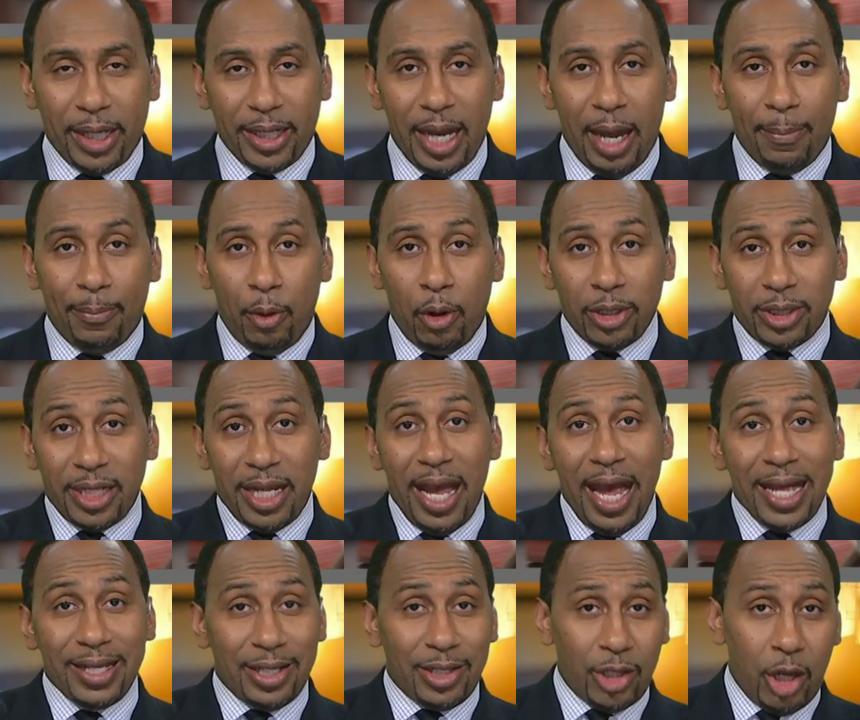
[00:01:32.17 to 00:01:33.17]
Now, Boston
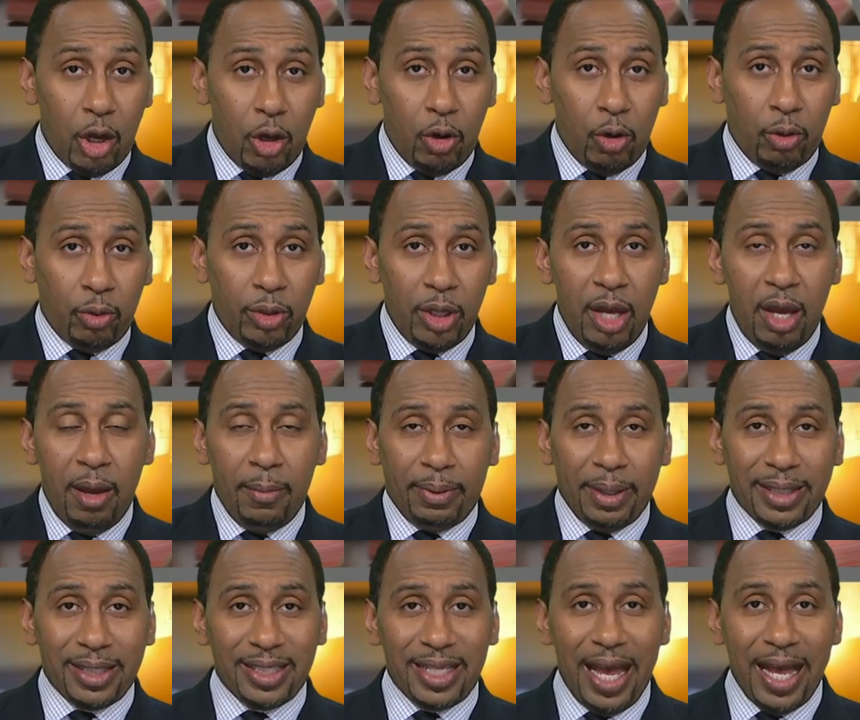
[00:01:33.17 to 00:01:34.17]
has its own,
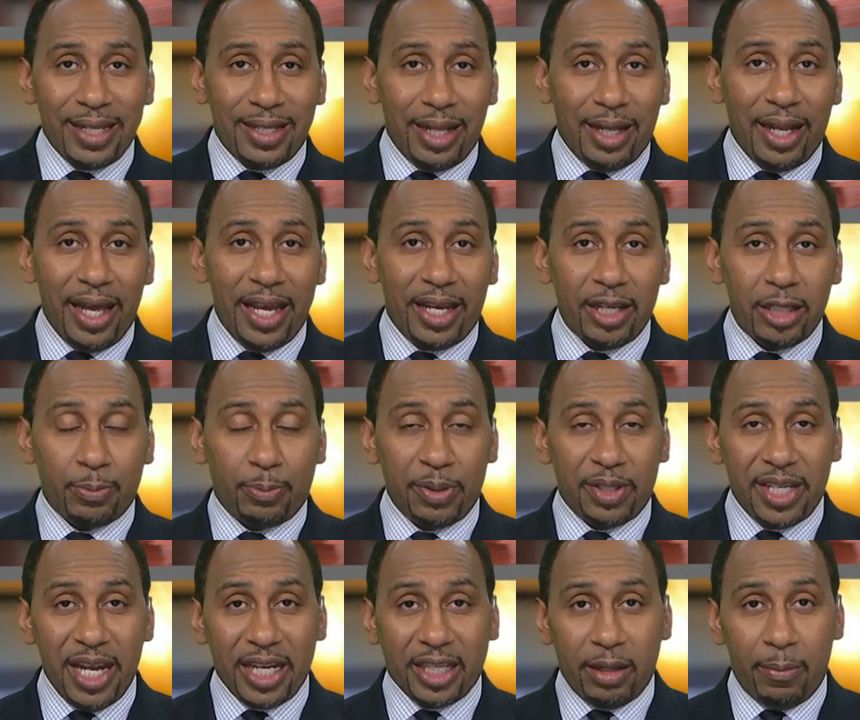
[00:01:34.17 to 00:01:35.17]
plus it's had the Lakers'
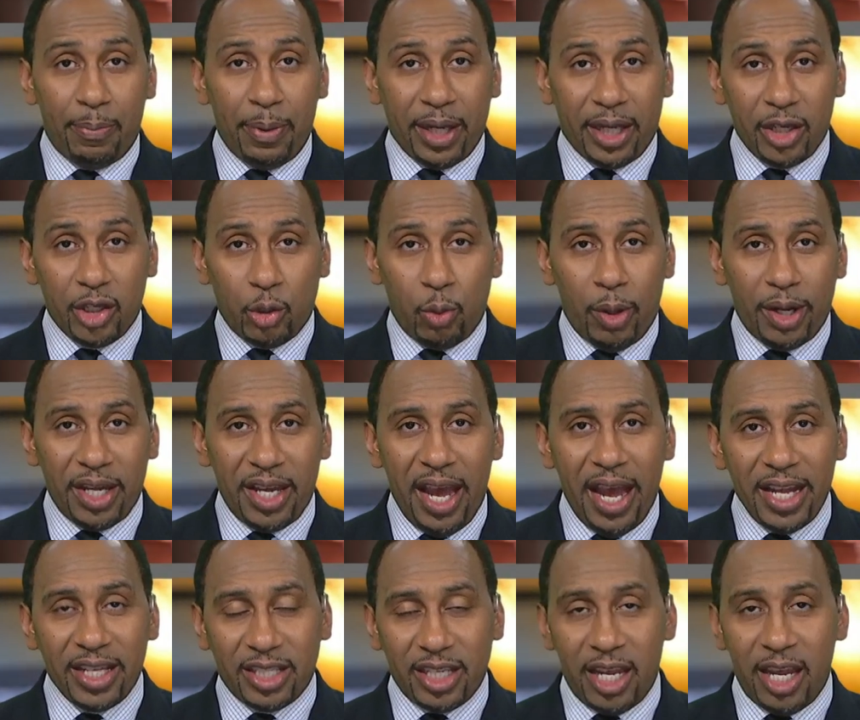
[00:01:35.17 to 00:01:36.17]
protected pick in
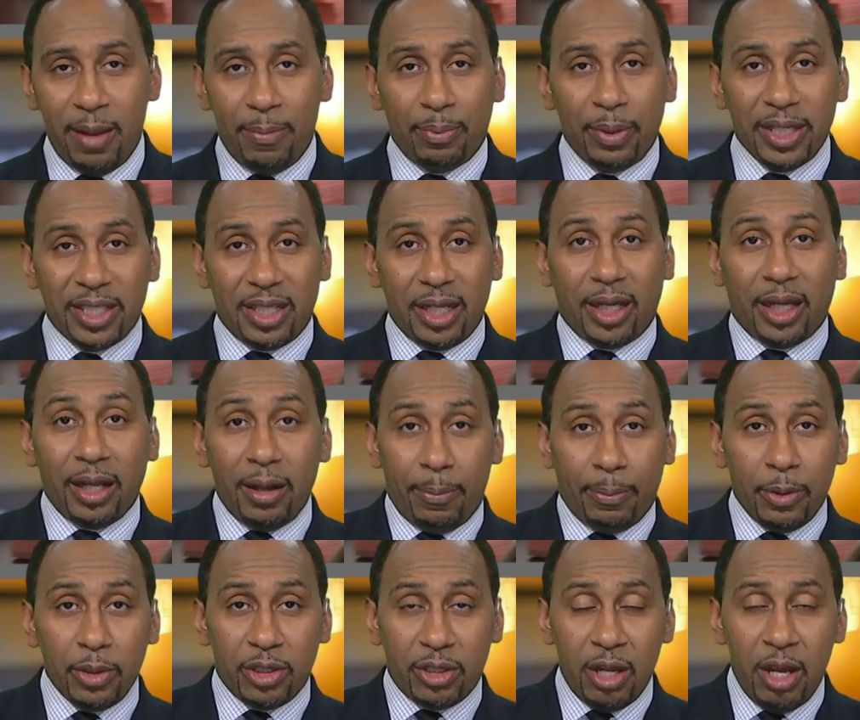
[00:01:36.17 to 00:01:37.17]
2018, plus the
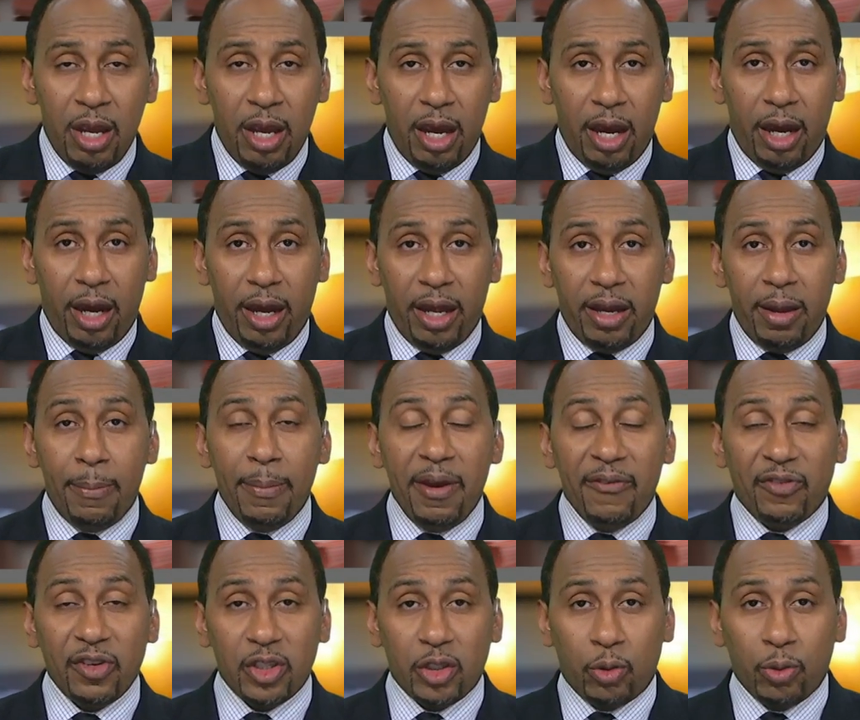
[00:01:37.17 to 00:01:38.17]
Clippers and the
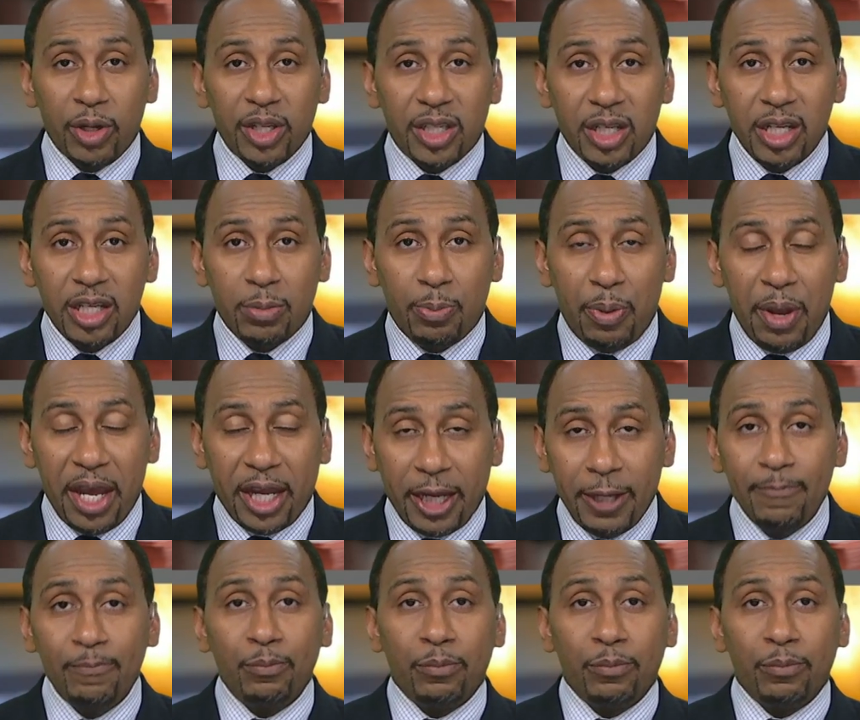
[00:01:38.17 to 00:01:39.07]
Memphis Grizzlies pick